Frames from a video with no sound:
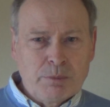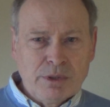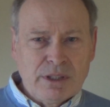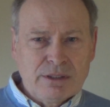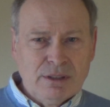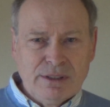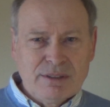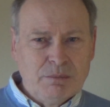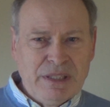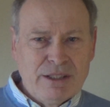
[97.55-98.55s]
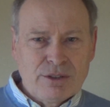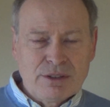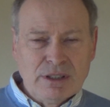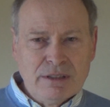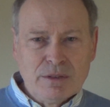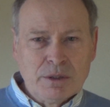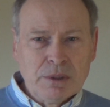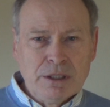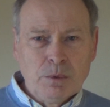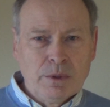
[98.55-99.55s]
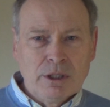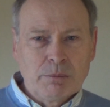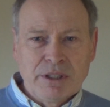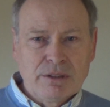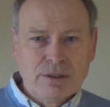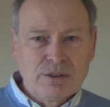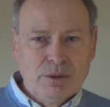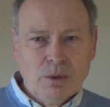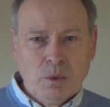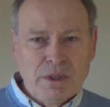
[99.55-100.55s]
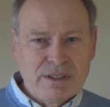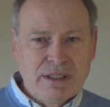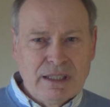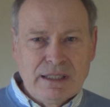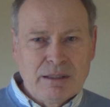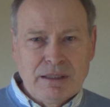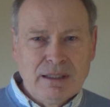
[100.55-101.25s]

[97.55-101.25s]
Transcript: protectionist measures never really work, because you always get,